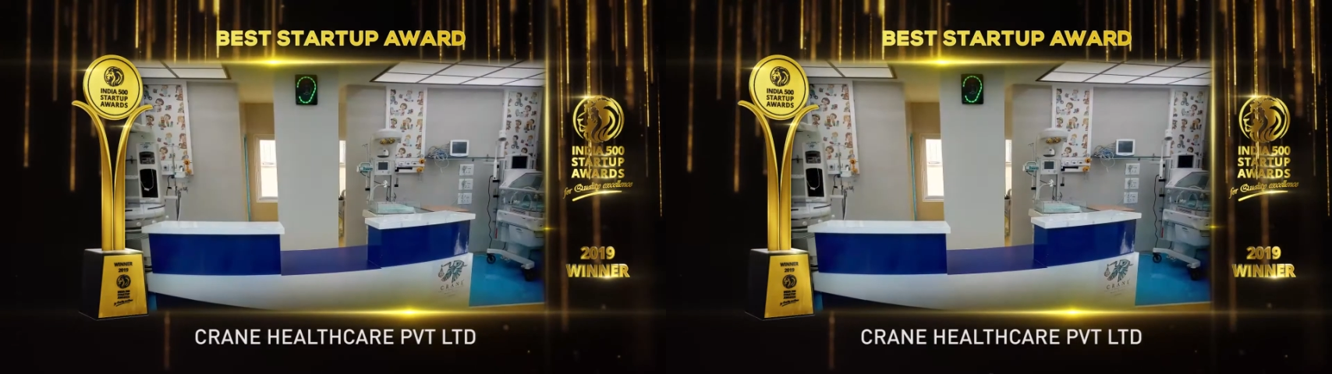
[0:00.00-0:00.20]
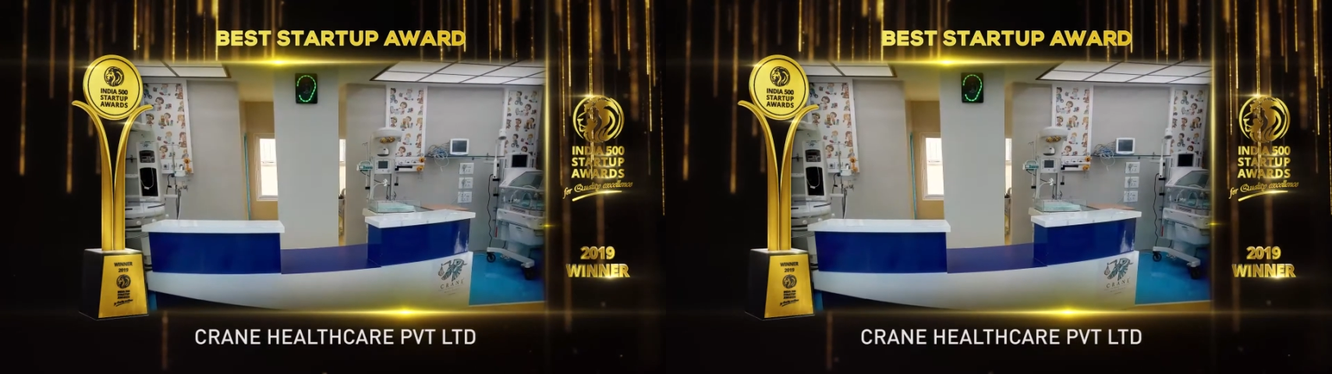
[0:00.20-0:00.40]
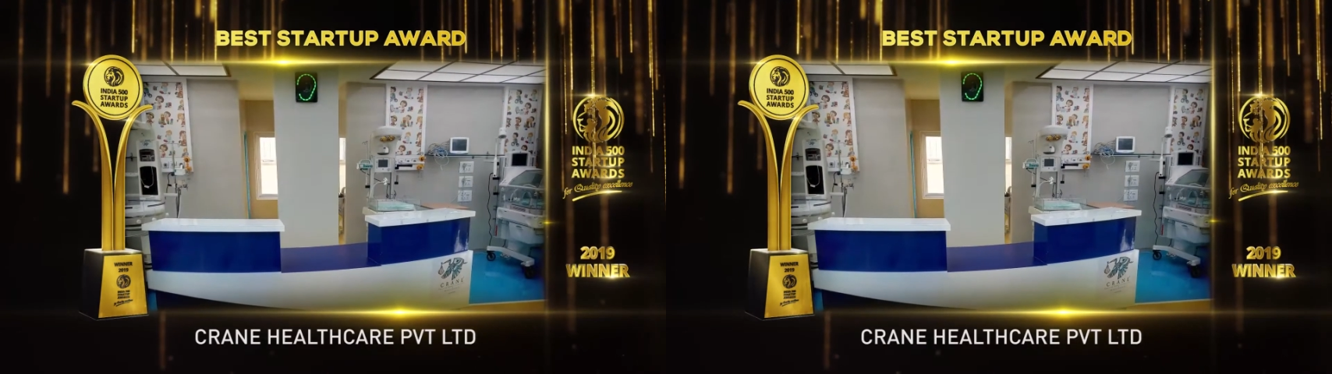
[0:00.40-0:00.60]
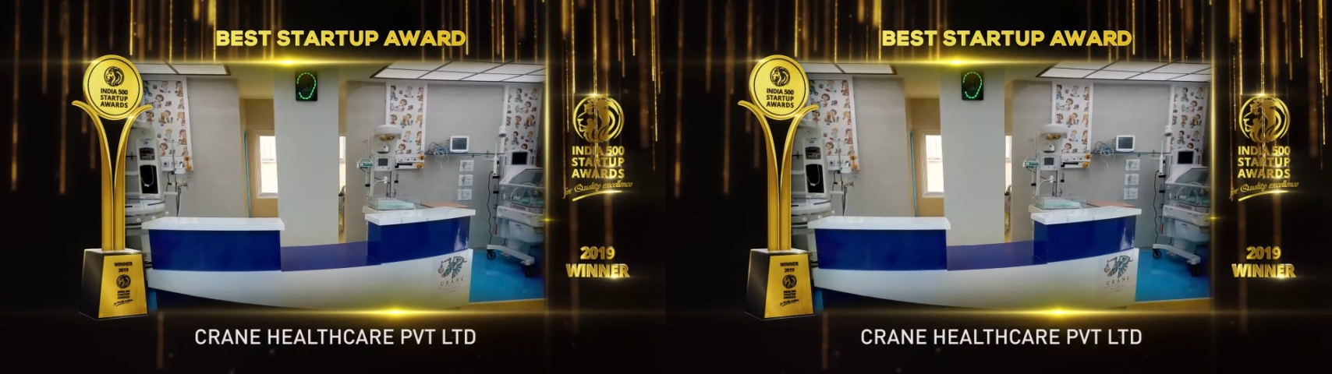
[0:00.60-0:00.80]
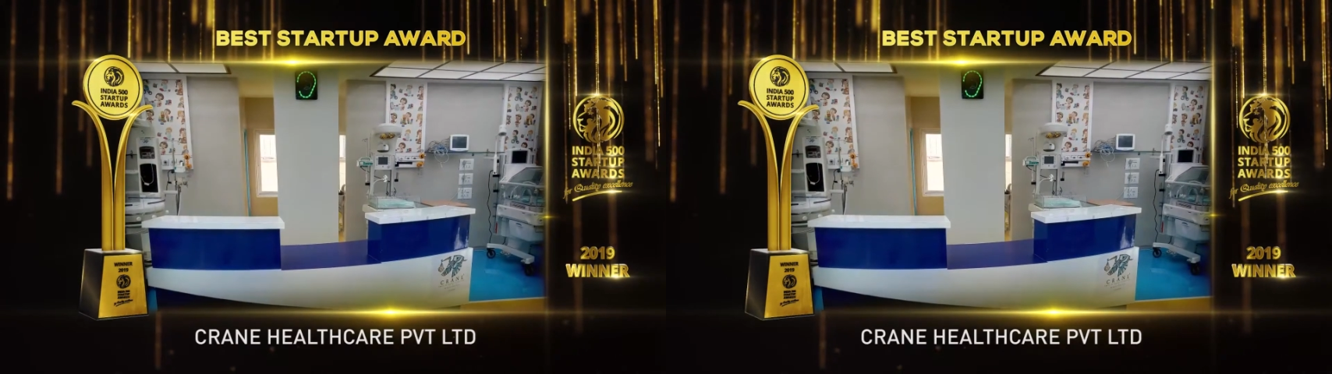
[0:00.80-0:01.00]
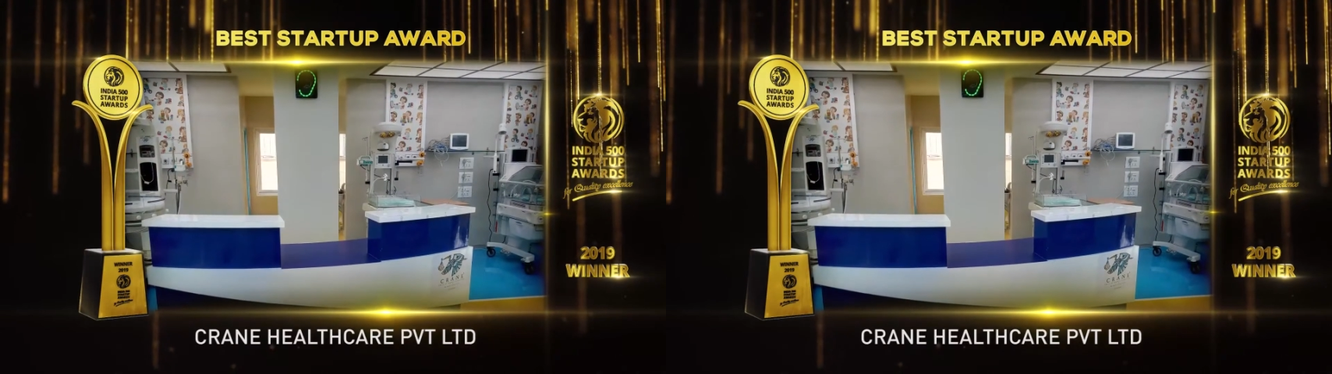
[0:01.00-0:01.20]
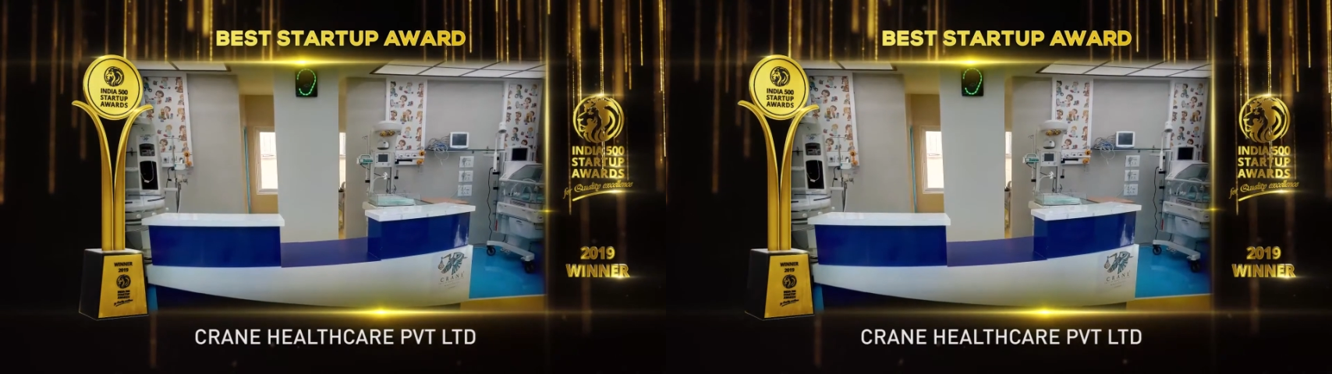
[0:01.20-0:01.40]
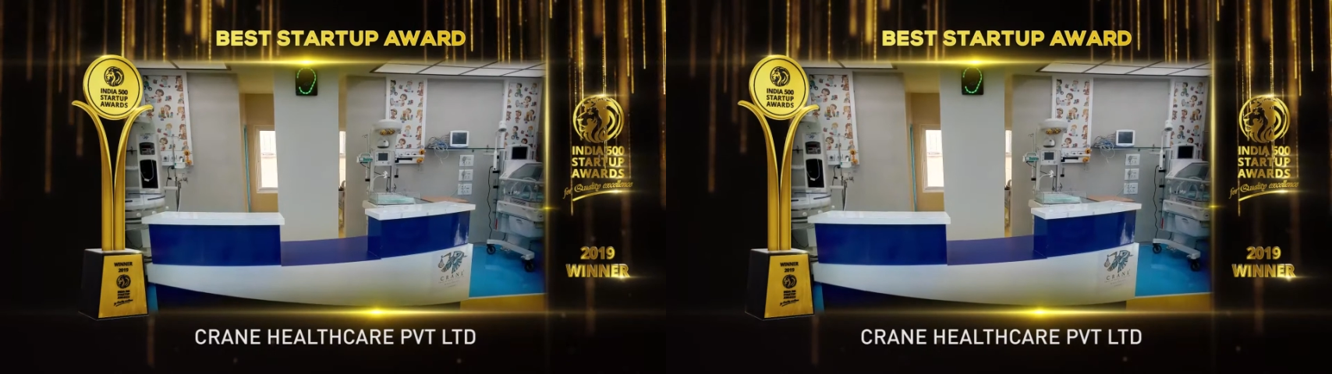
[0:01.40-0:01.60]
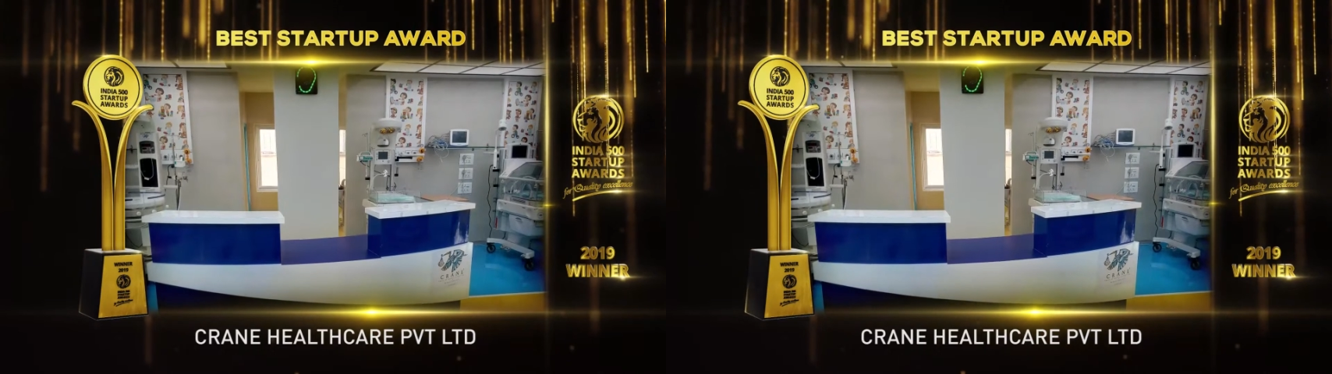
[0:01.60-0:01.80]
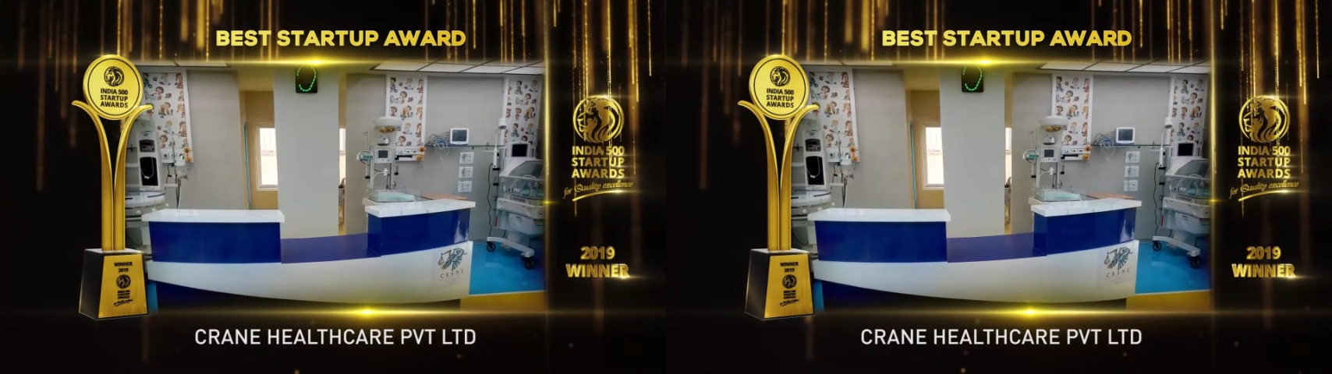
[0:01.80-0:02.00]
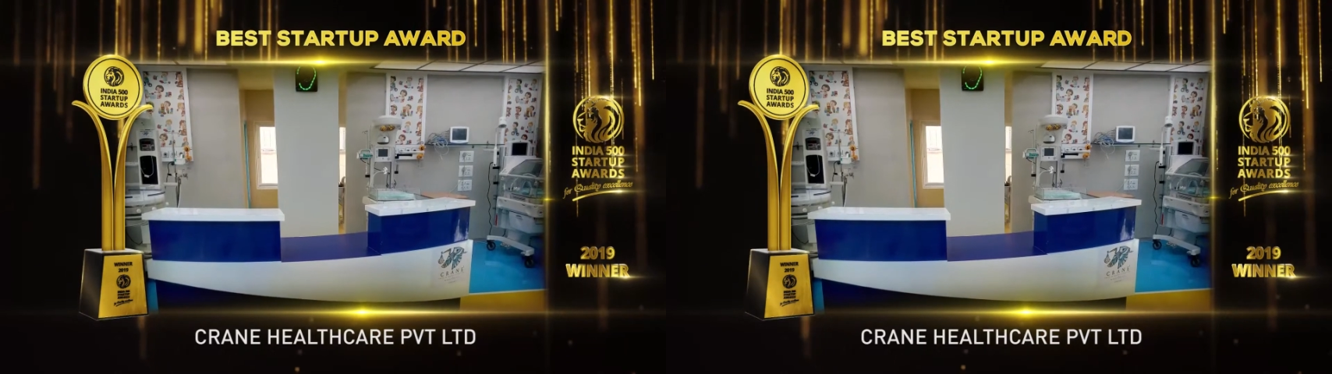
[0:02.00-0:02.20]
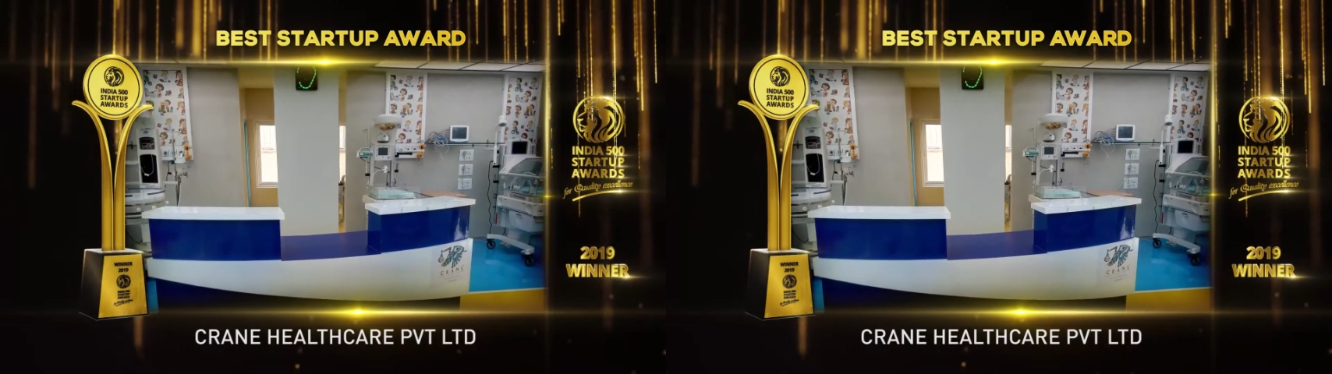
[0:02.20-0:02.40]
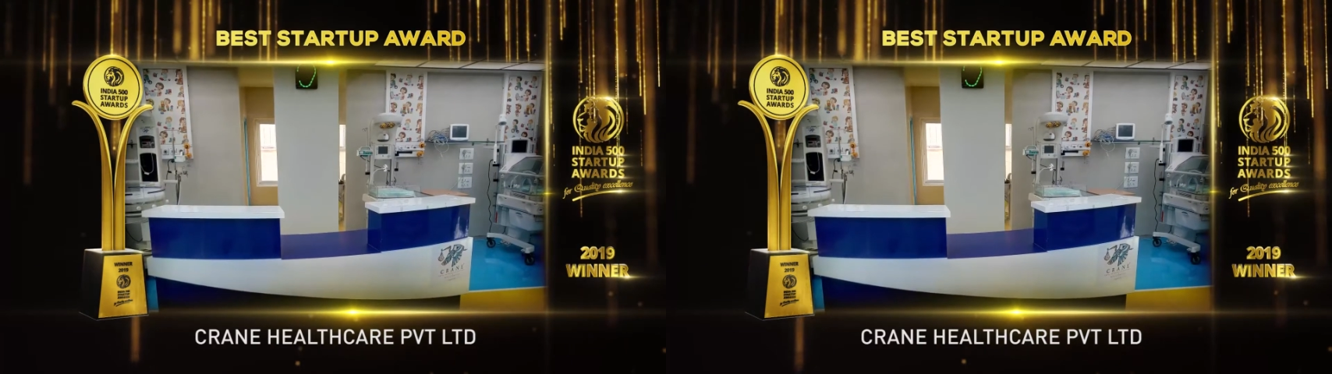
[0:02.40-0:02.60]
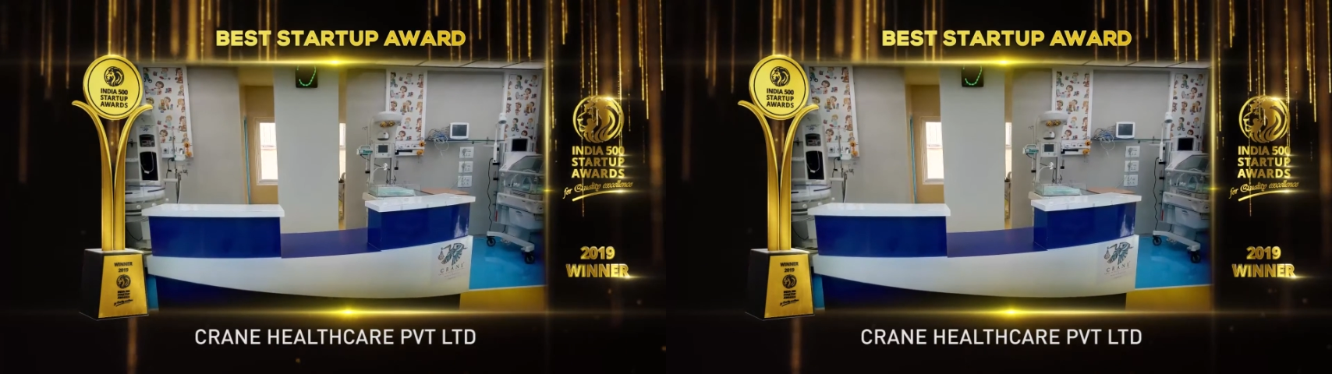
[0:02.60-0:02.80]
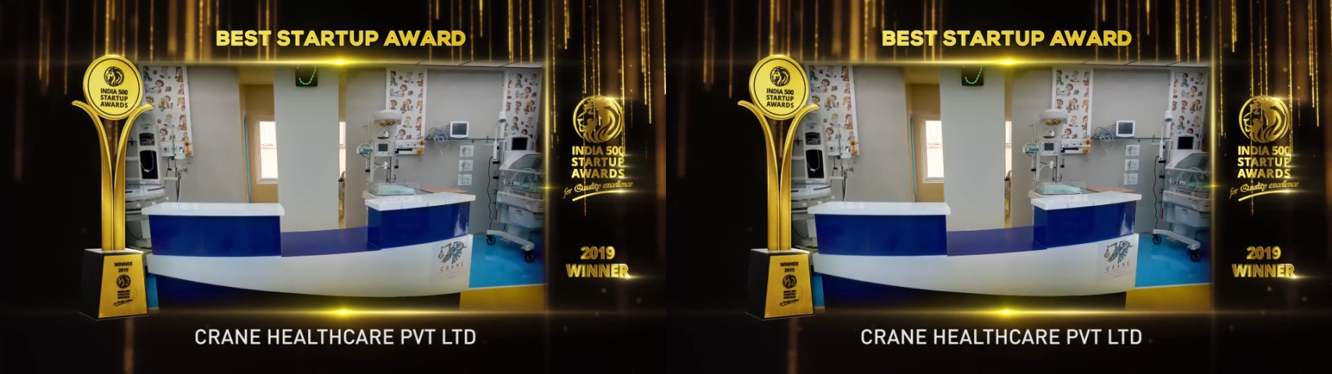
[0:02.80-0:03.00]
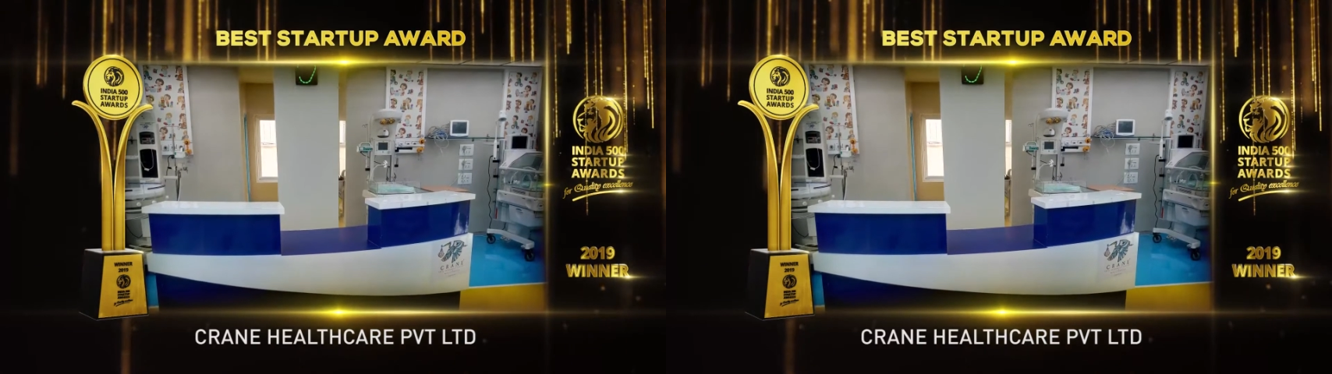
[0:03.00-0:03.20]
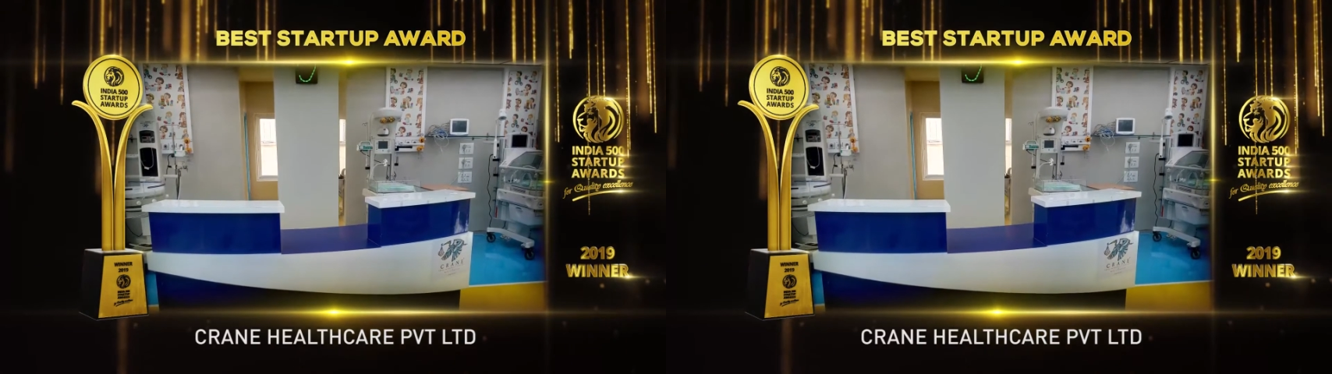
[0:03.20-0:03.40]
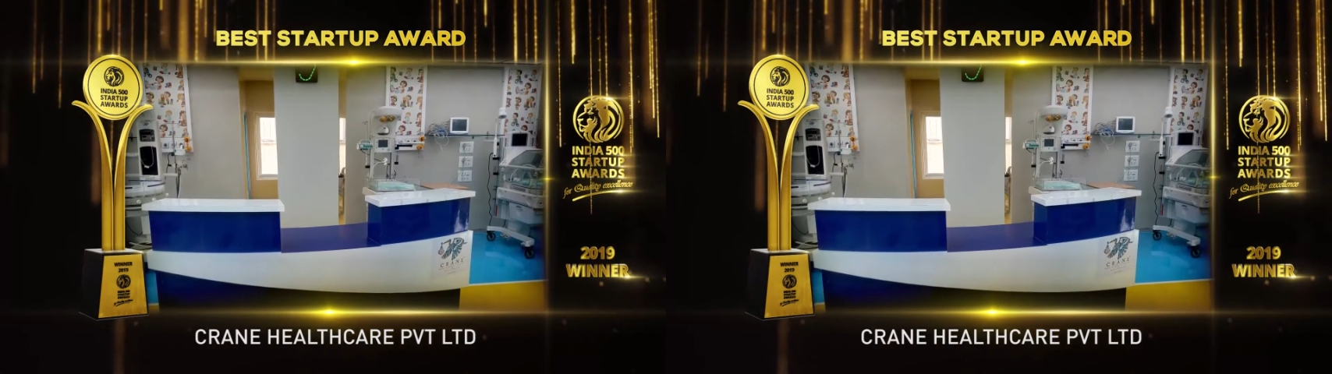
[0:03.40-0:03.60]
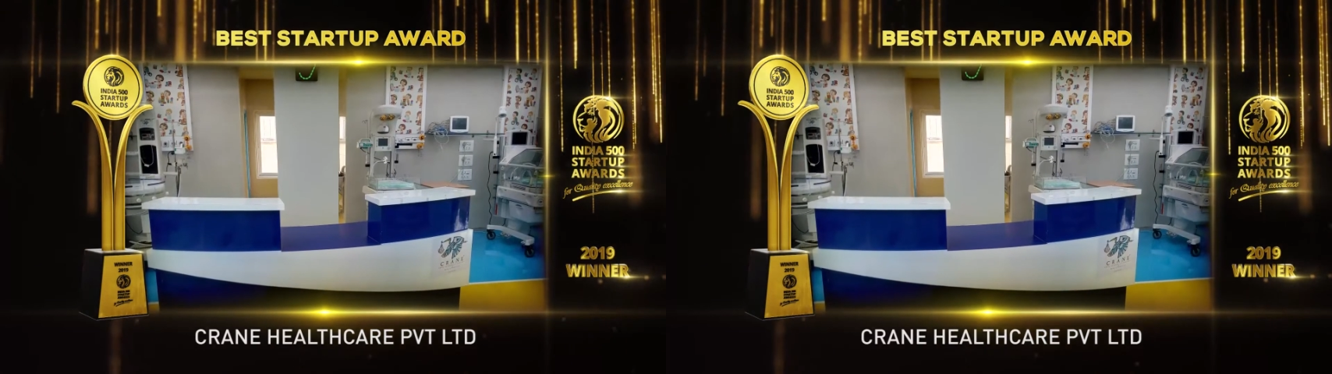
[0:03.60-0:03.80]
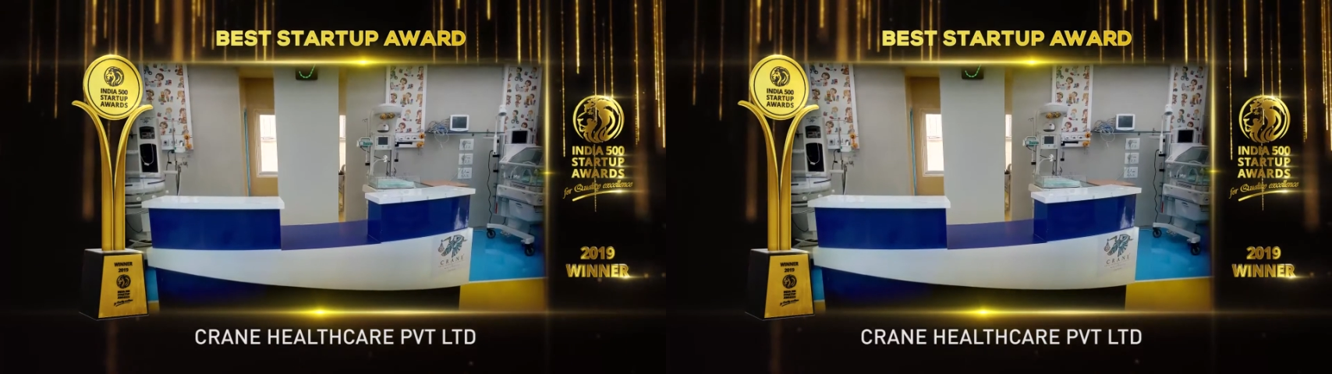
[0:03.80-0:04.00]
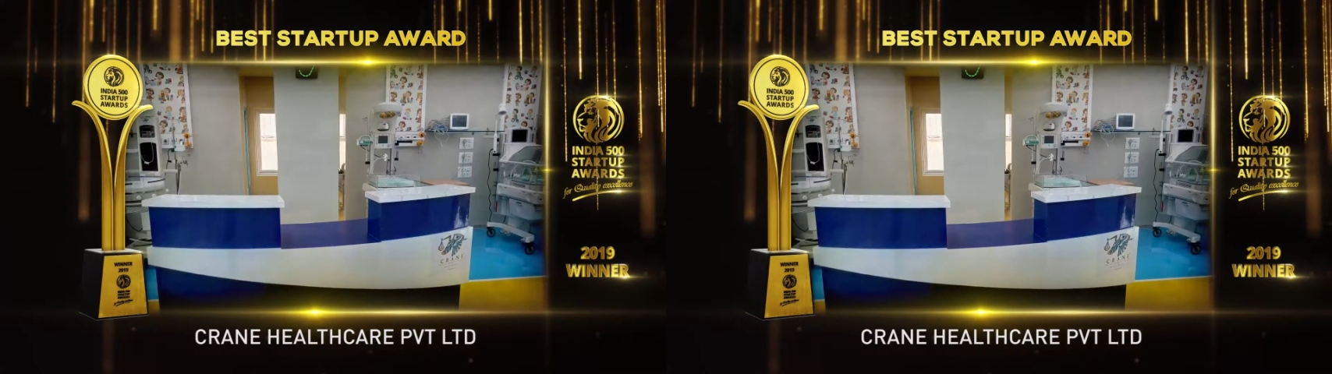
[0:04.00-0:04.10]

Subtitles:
[unreadable: no face in view]